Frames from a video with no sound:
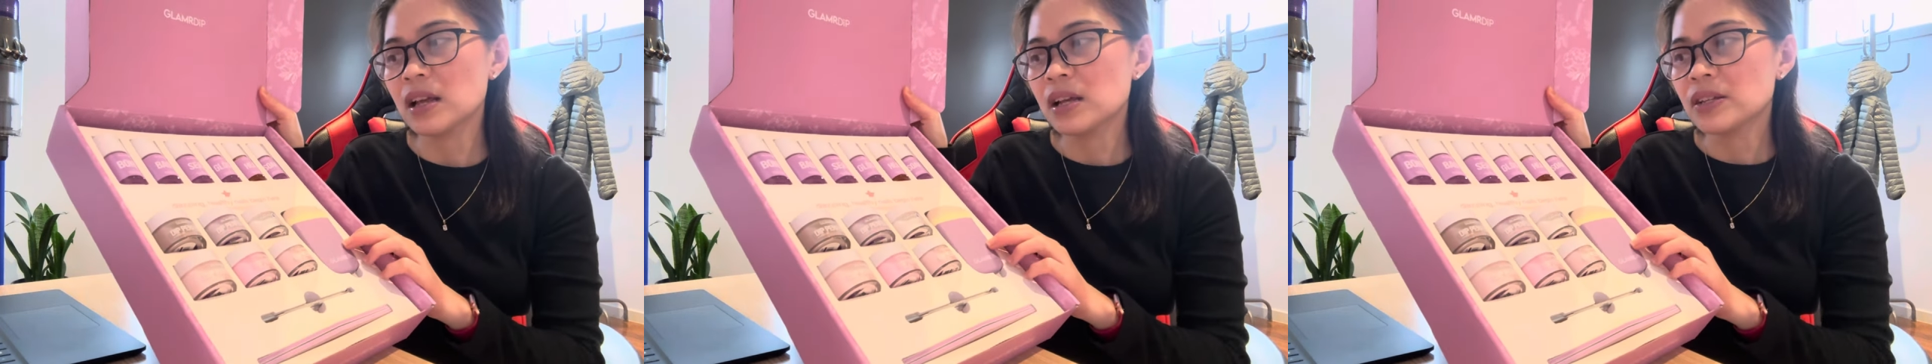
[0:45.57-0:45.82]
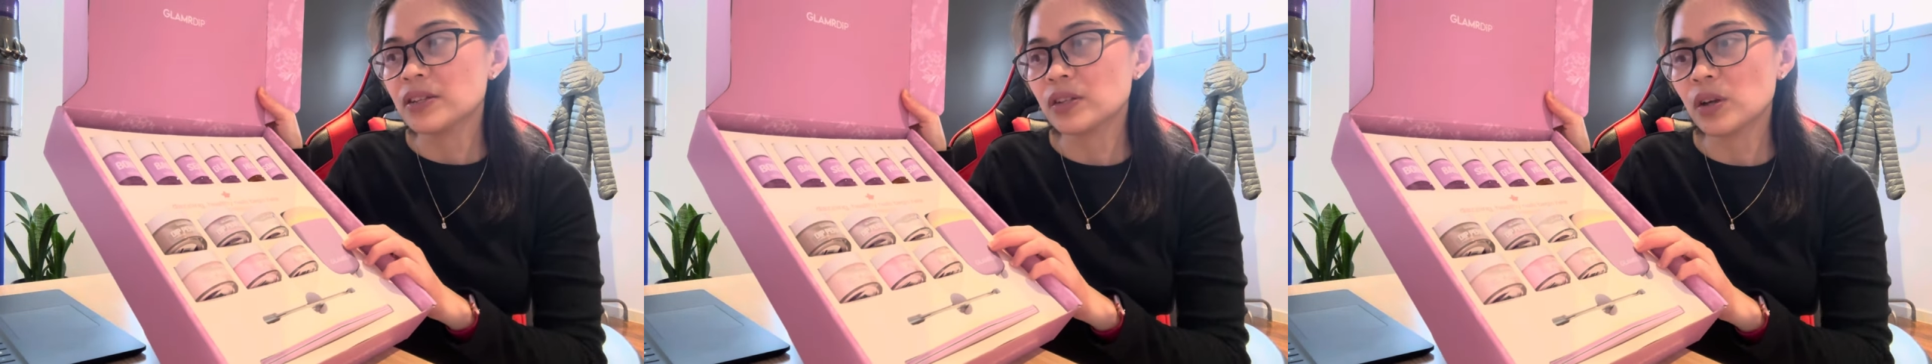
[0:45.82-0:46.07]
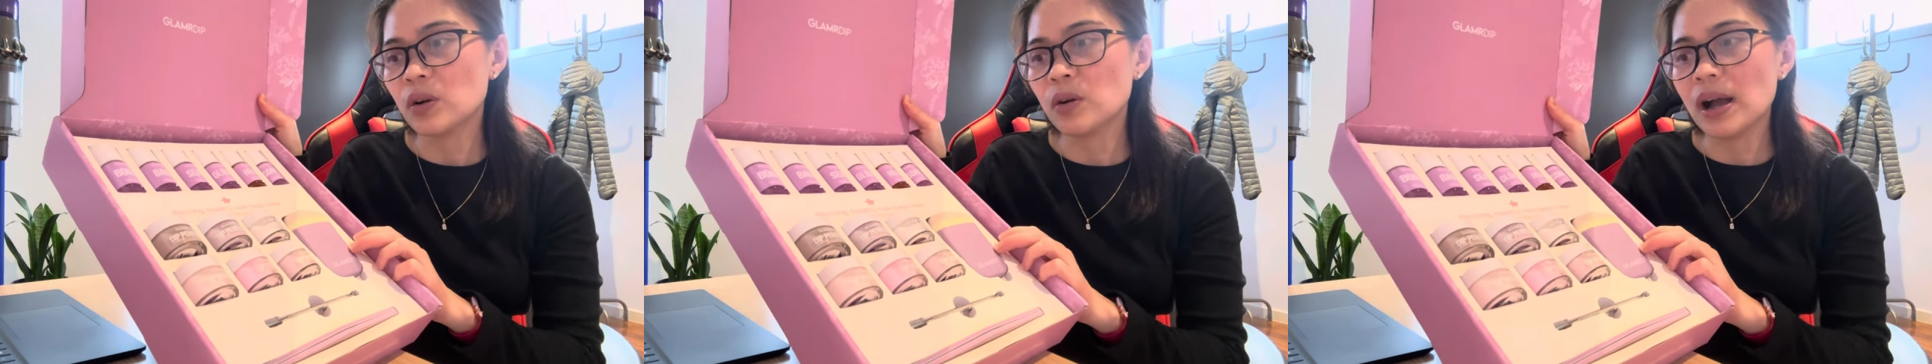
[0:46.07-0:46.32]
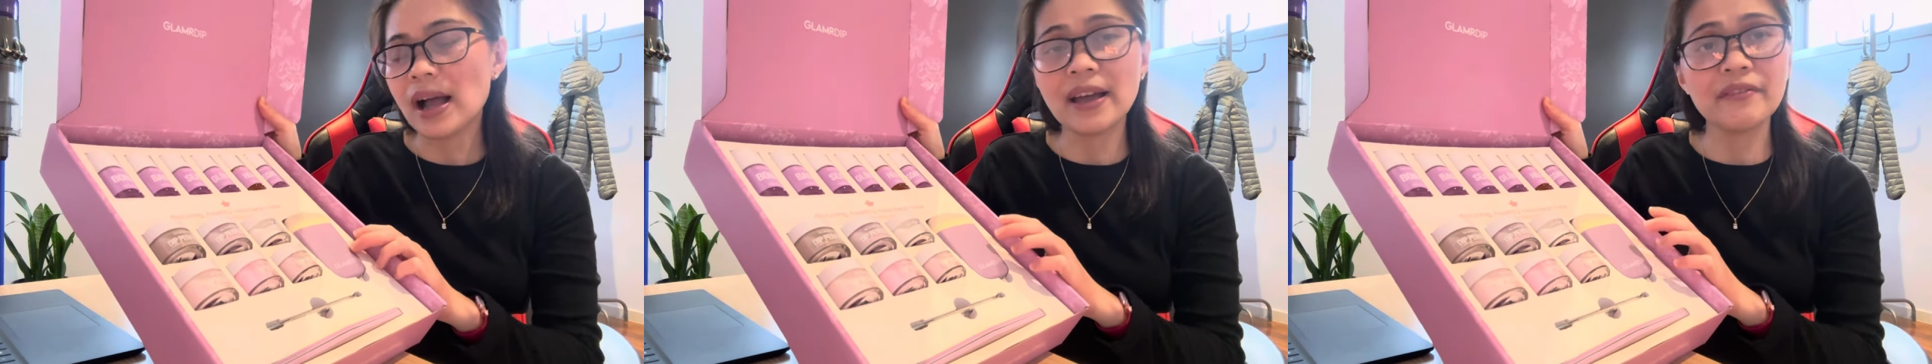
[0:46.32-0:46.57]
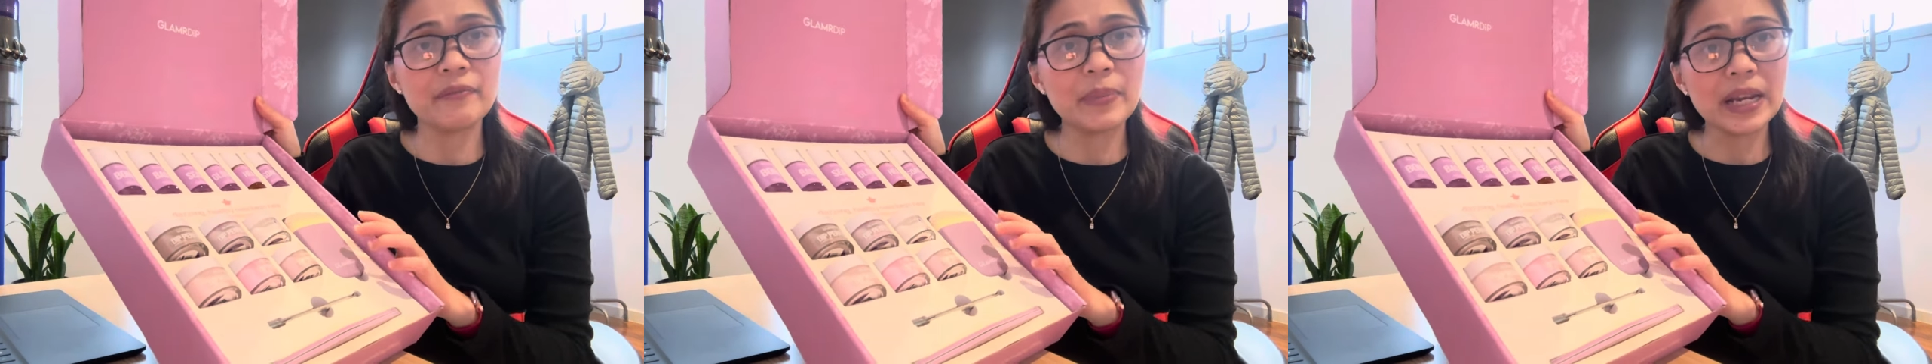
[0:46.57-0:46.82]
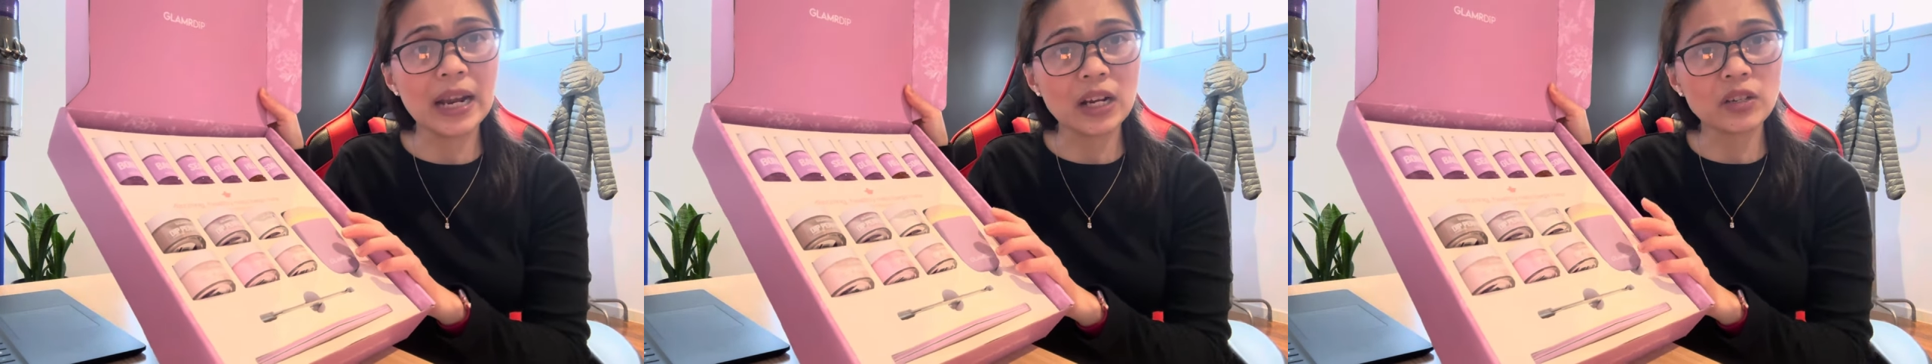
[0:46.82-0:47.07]
So I've
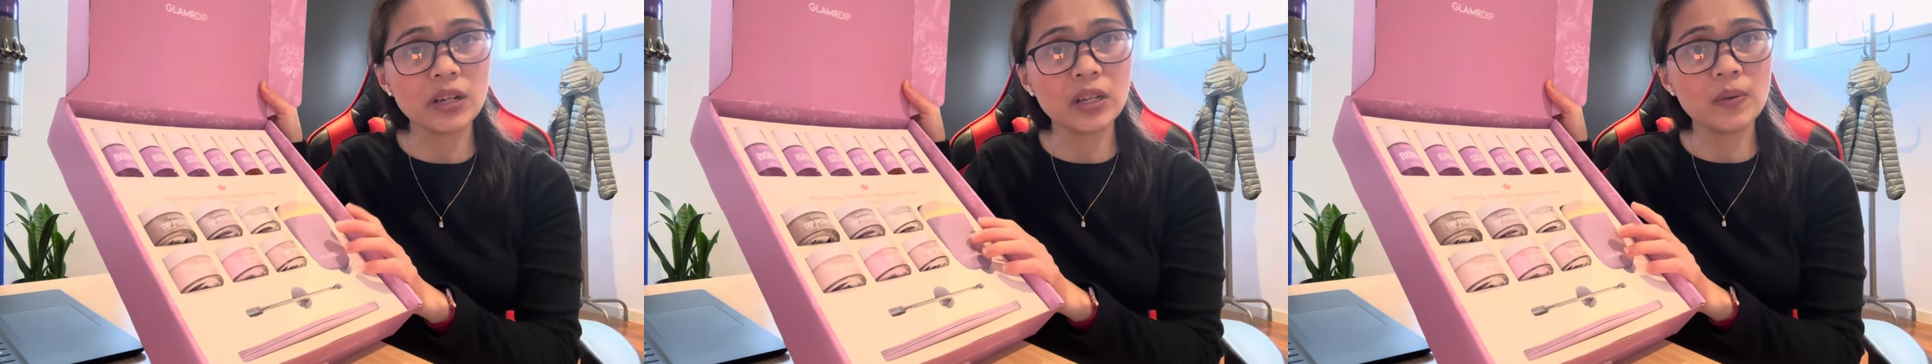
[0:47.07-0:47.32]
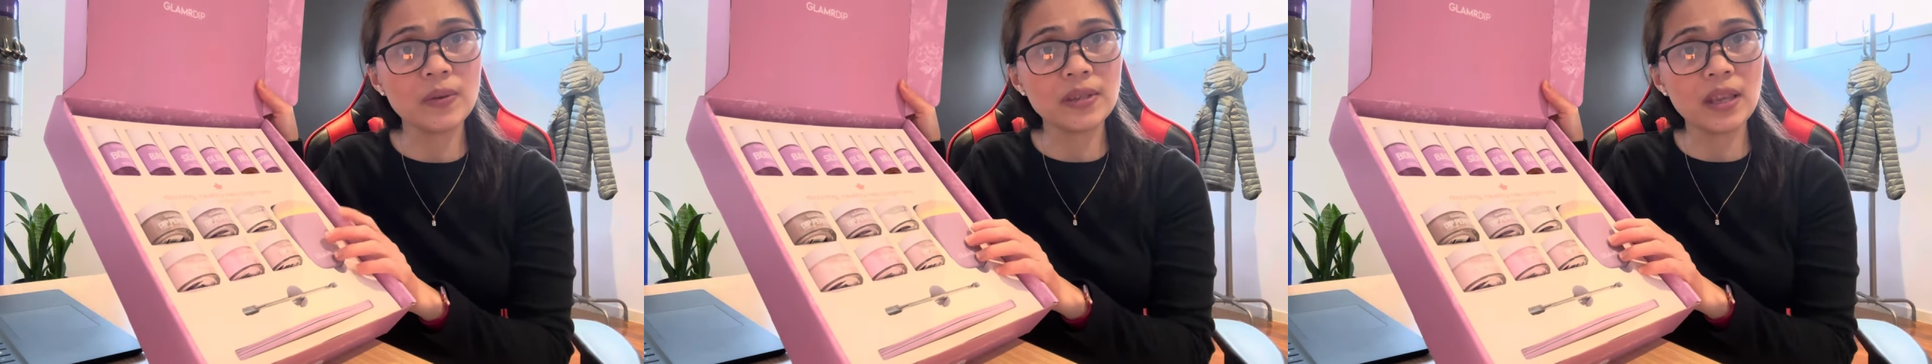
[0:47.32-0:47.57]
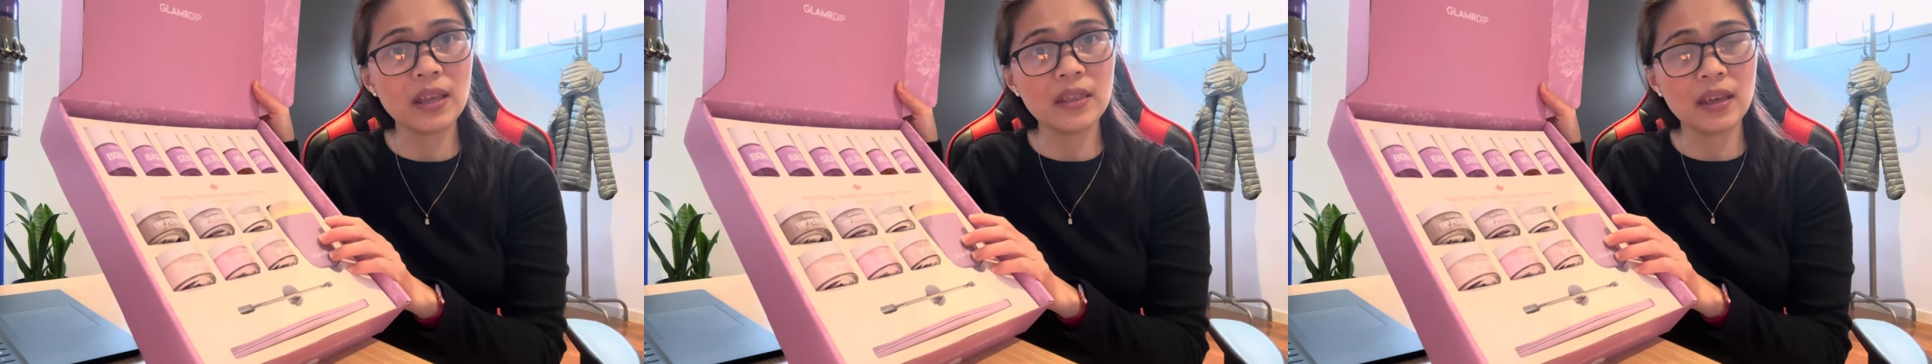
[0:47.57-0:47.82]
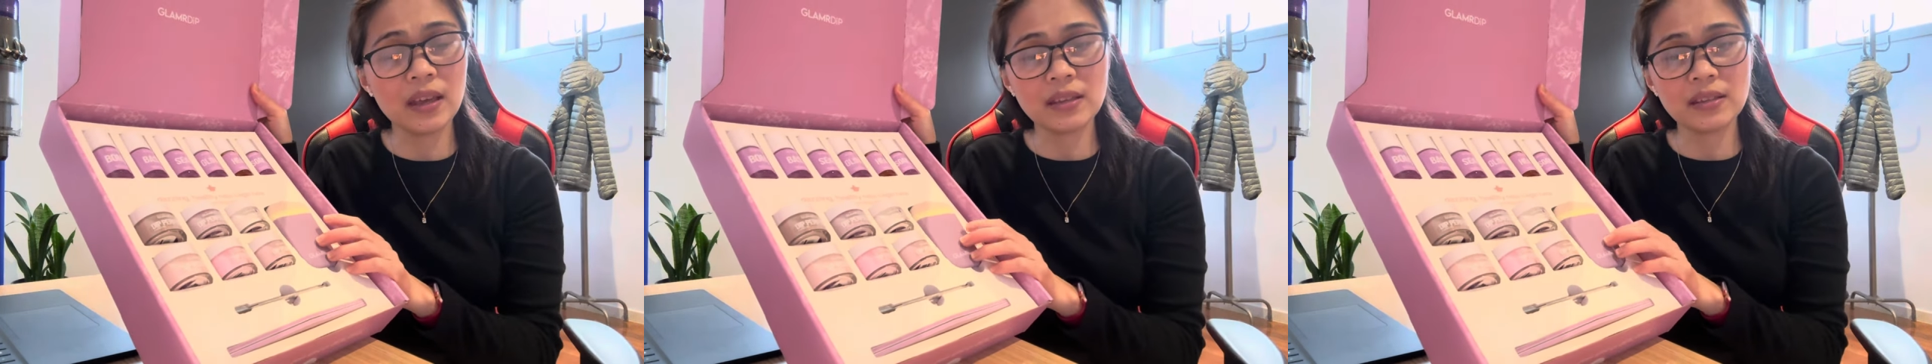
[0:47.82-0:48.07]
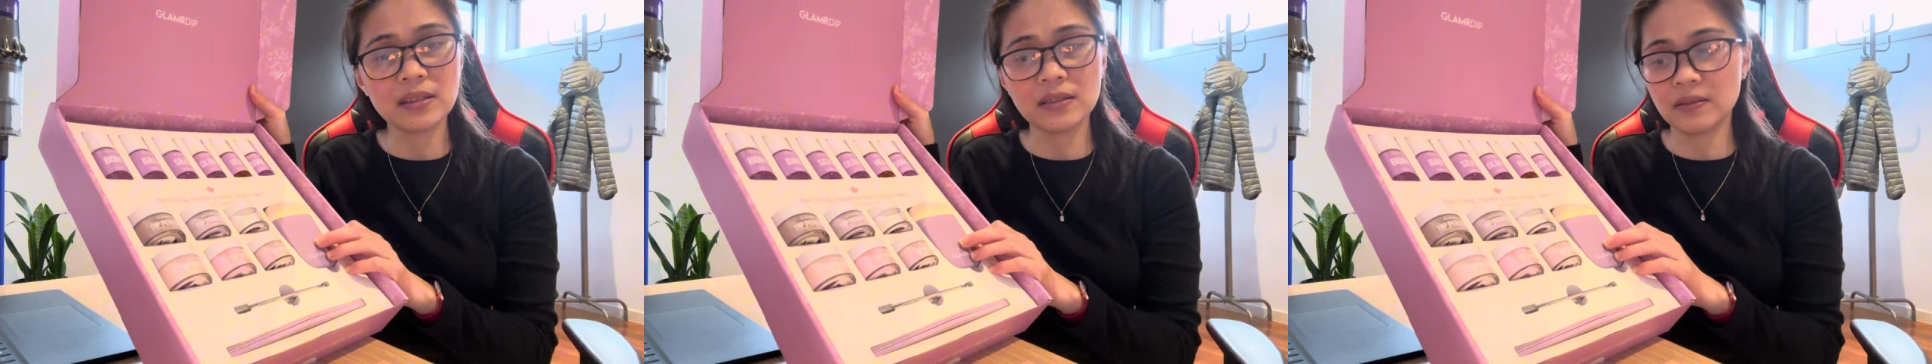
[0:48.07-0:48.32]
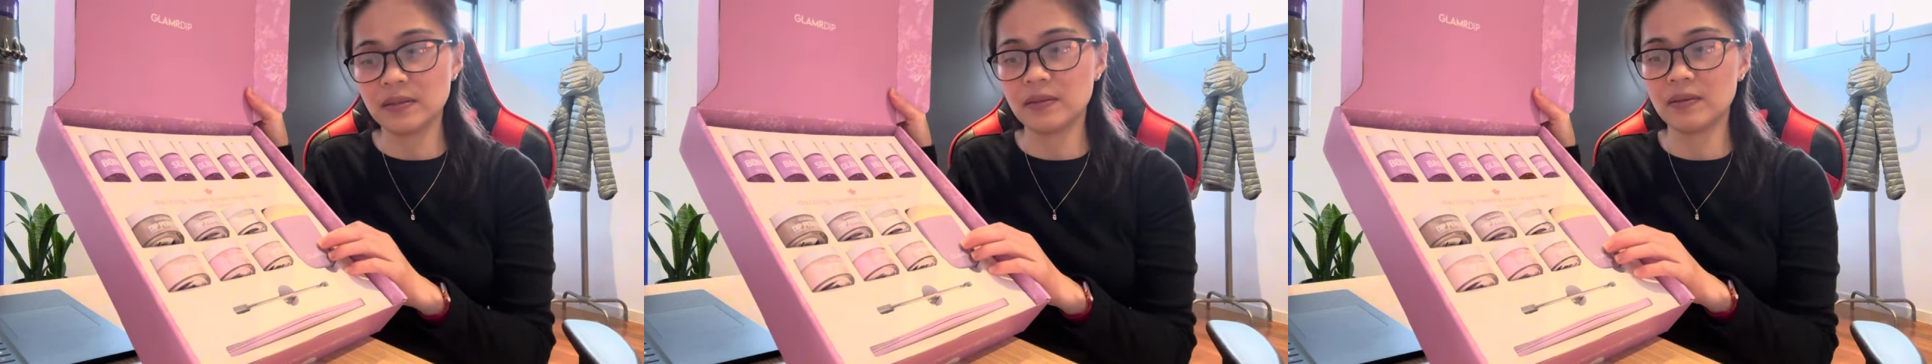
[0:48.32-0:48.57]
been actually using
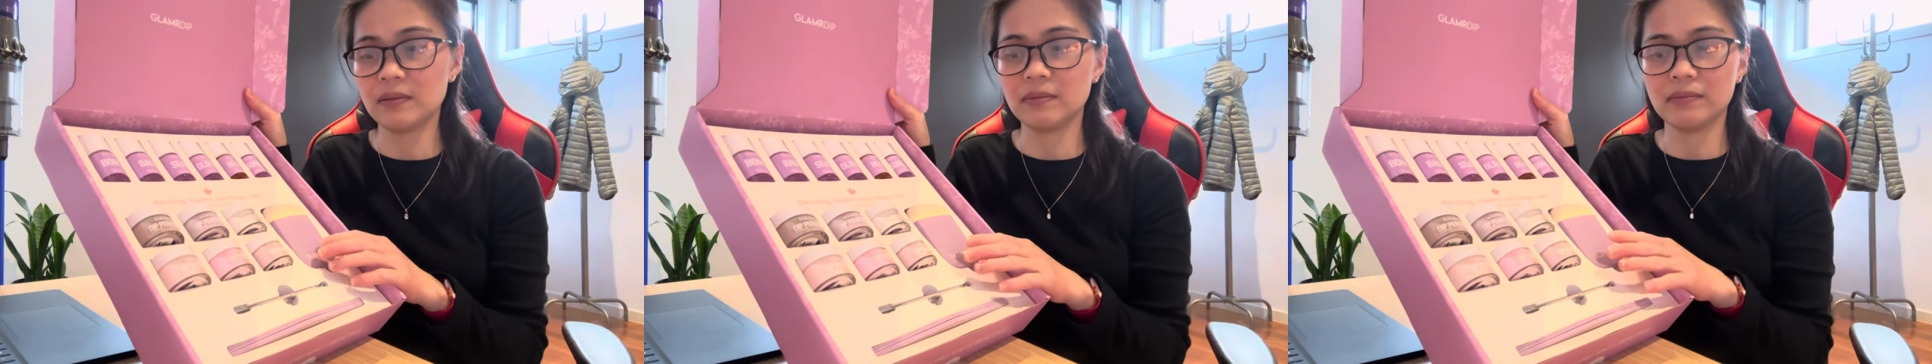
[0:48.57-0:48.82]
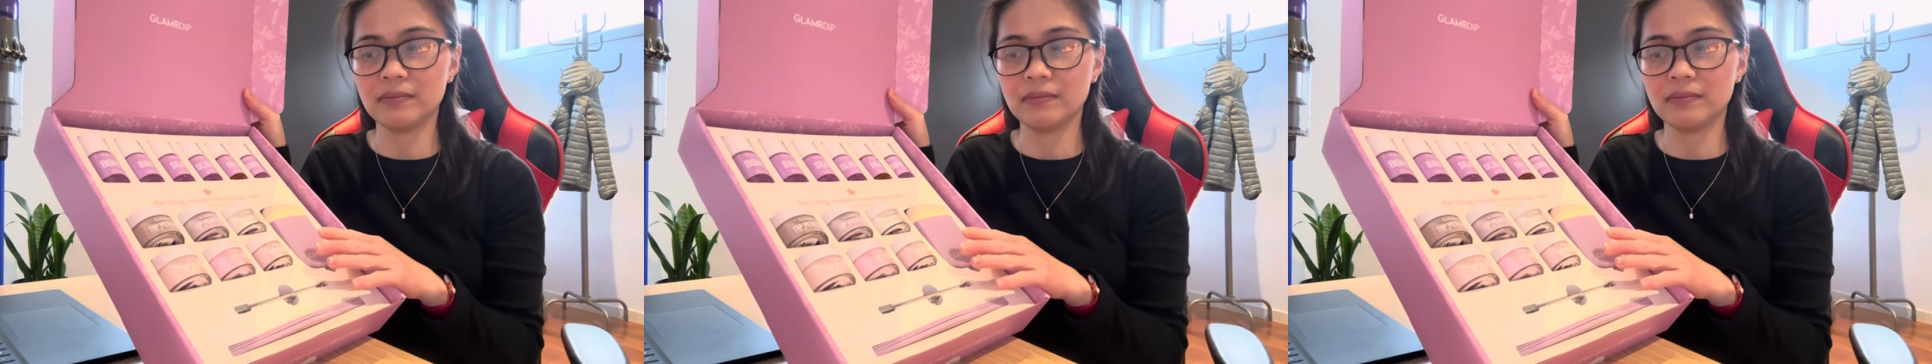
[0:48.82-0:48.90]
this